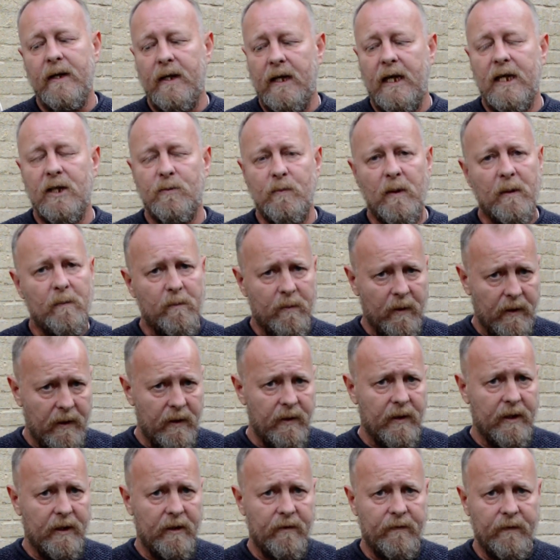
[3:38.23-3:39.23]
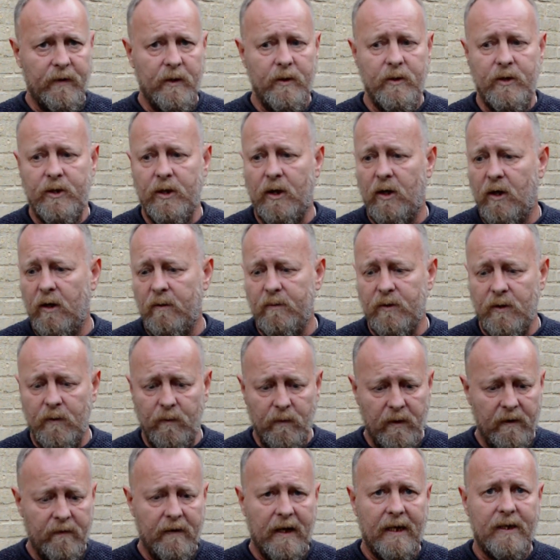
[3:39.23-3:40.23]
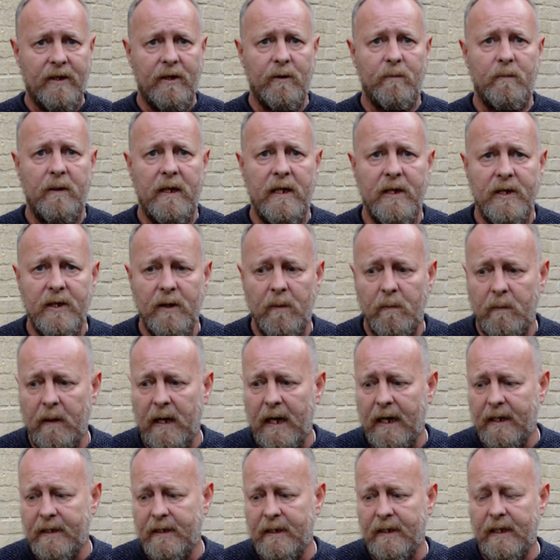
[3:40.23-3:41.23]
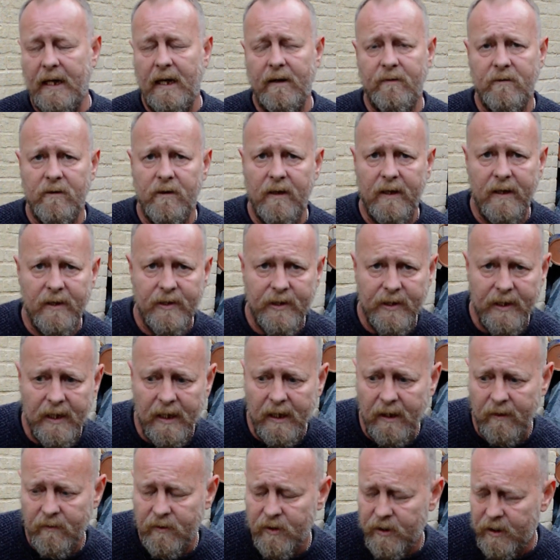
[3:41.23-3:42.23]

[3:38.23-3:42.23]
it's been broken a few times, and we've had to piece it back together ourselves.